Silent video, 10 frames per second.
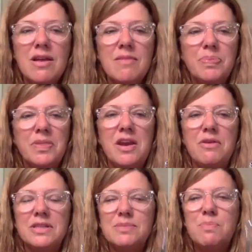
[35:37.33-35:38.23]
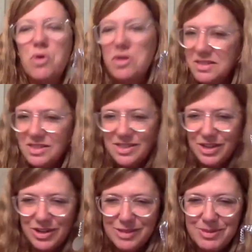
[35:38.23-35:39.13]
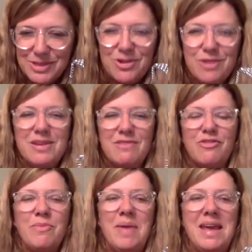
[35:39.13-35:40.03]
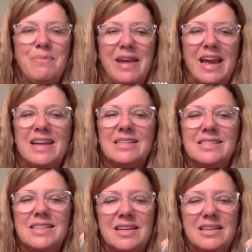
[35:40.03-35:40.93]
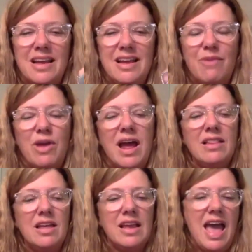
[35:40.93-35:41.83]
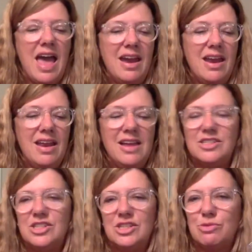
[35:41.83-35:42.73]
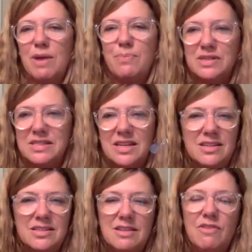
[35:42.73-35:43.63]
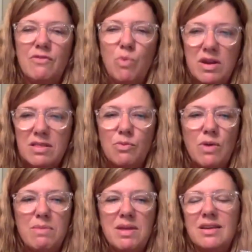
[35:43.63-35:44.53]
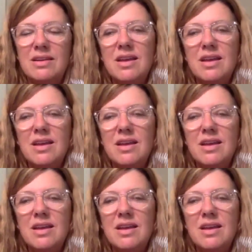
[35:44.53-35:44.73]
it's more than just a Christmas ornament for me, because when I look at it, it's just representative of one of the women